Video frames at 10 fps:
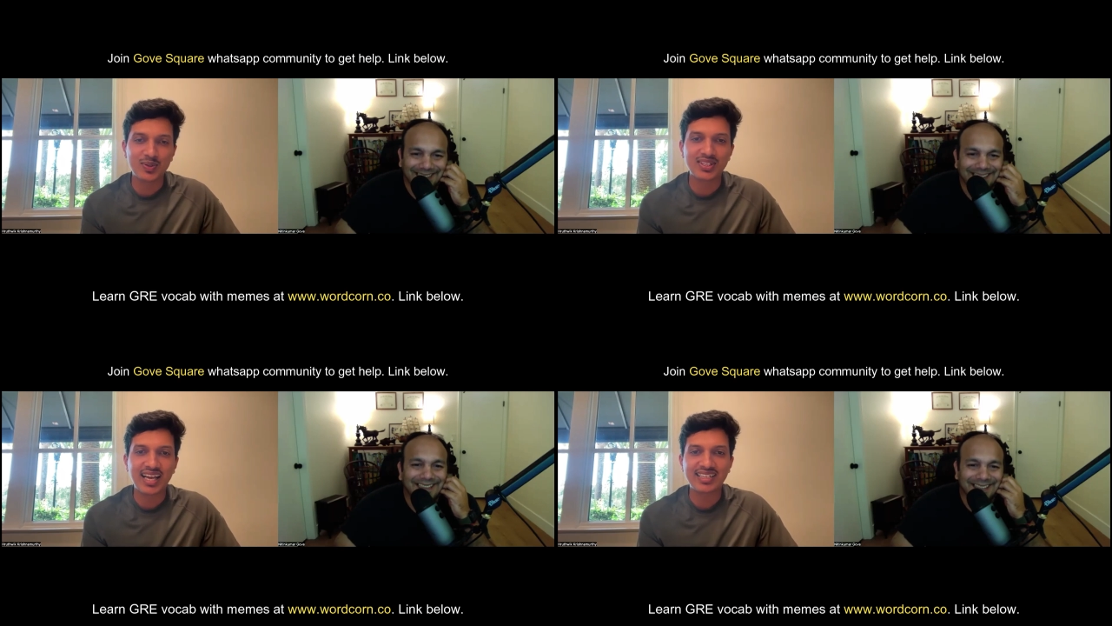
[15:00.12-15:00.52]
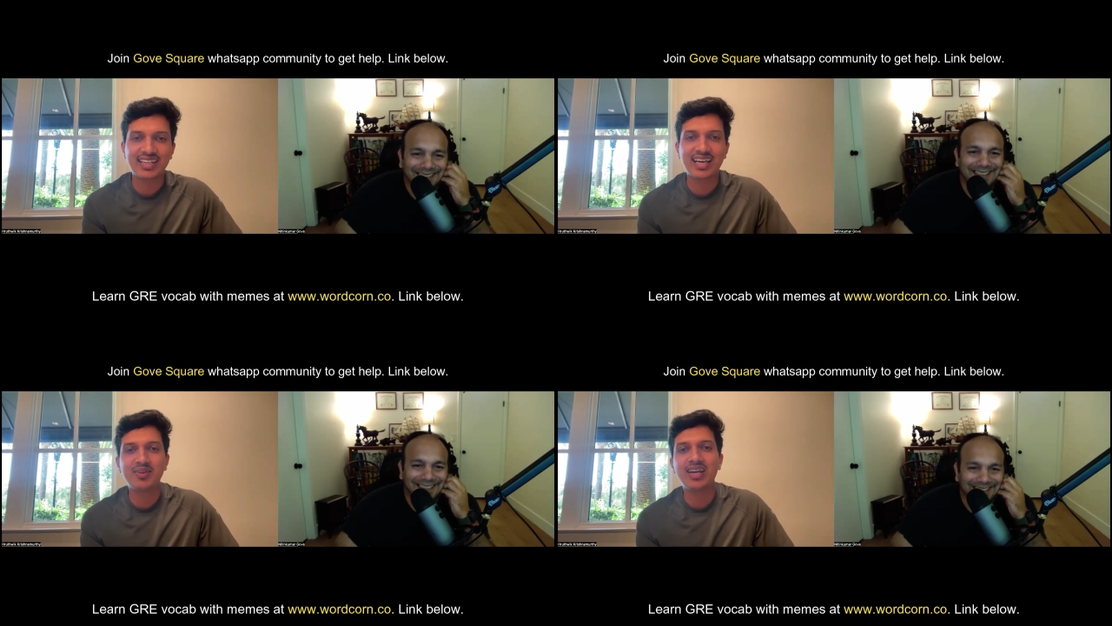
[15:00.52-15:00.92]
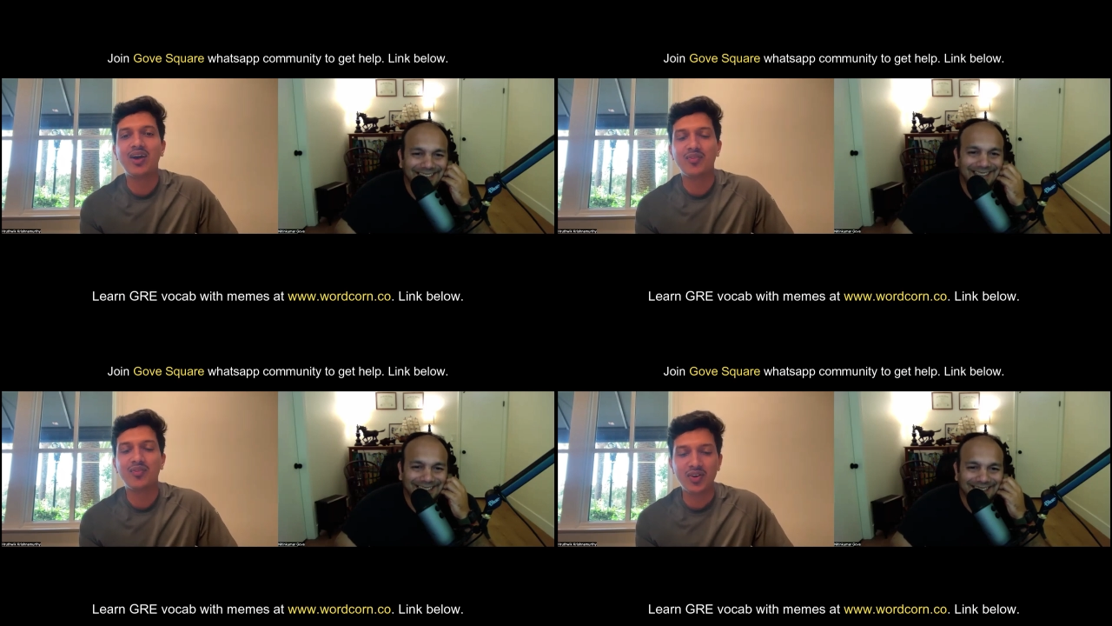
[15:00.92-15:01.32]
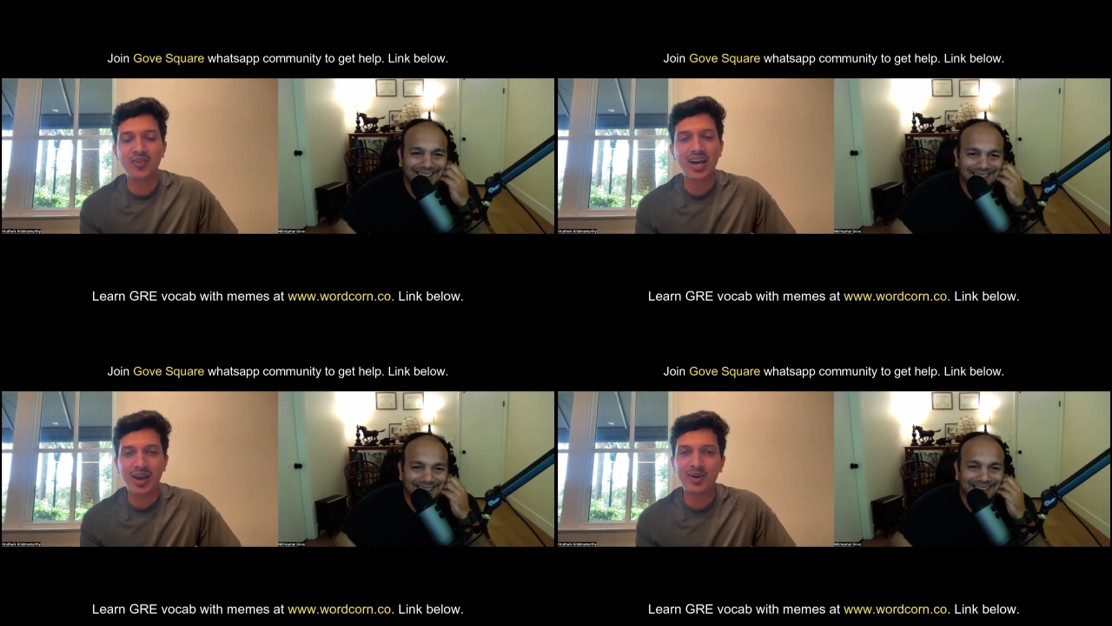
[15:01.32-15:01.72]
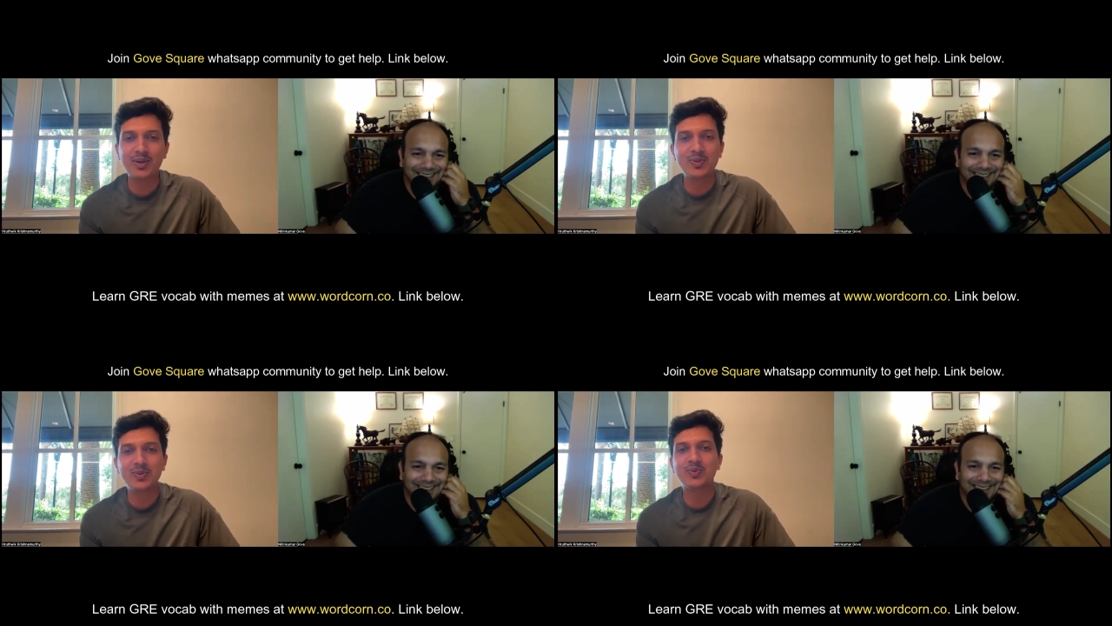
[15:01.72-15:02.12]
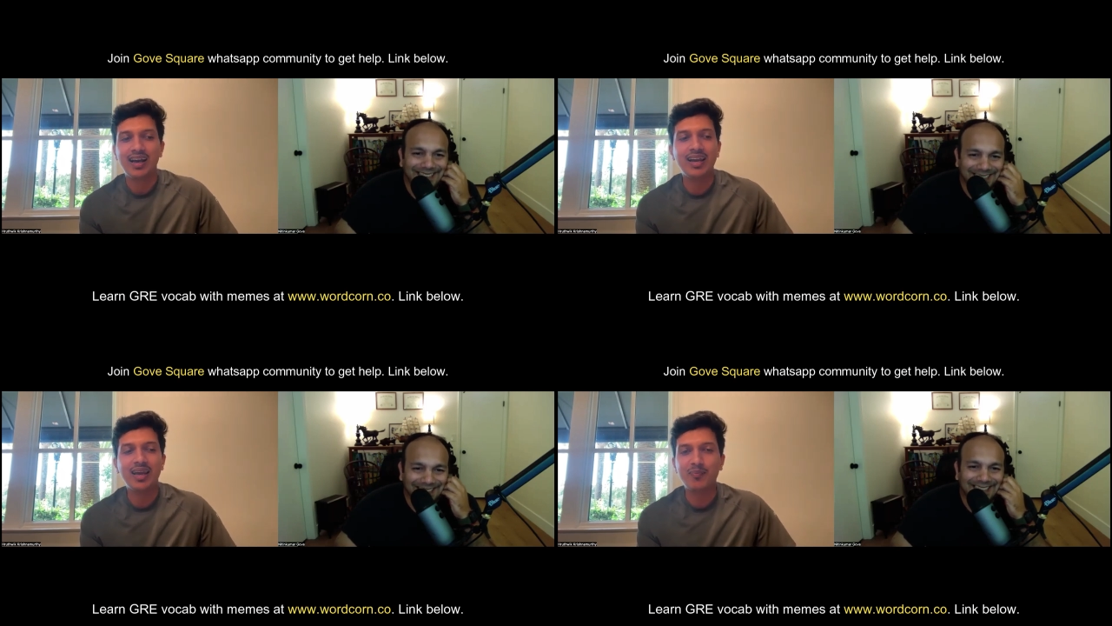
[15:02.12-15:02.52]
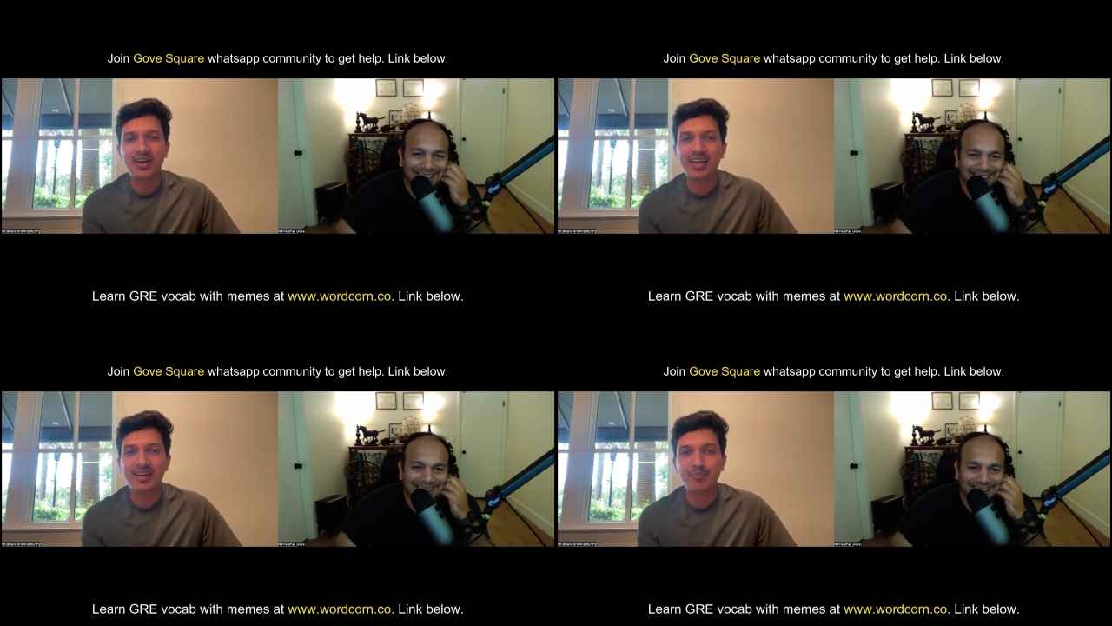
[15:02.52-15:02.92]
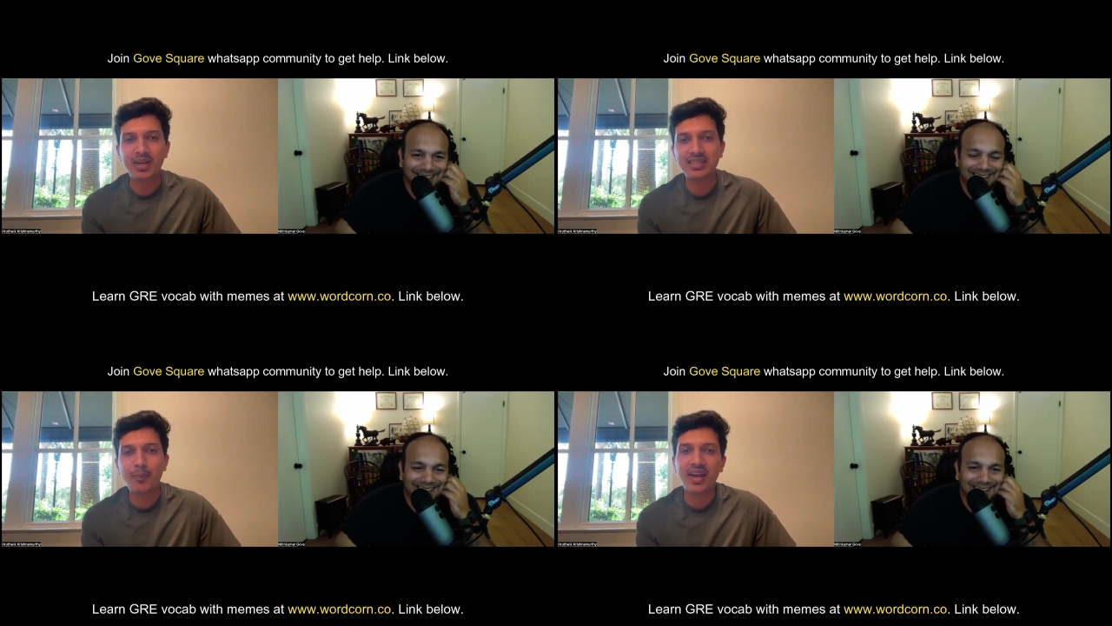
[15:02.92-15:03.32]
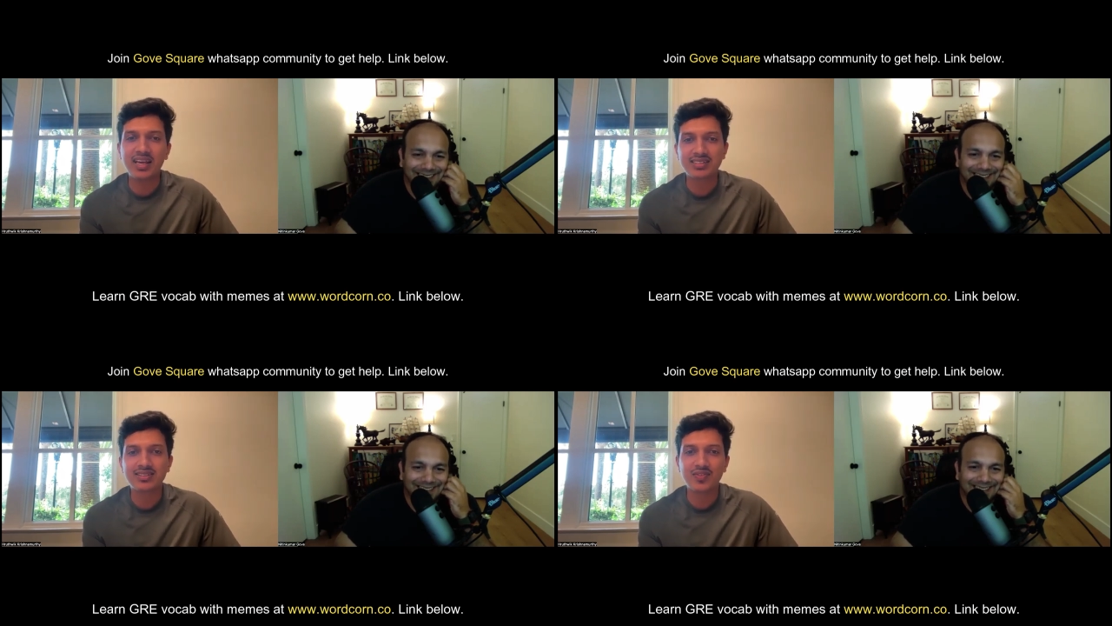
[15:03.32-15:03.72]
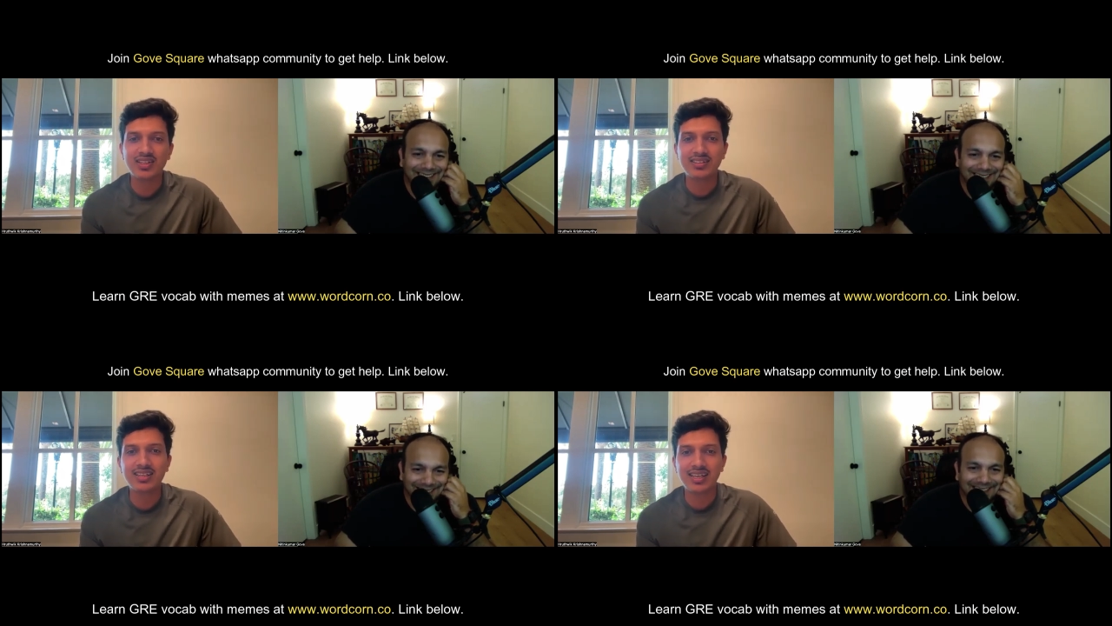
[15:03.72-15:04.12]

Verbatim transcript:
Speaker 1: during that time and uh, we were able to like eh, pick the pace when the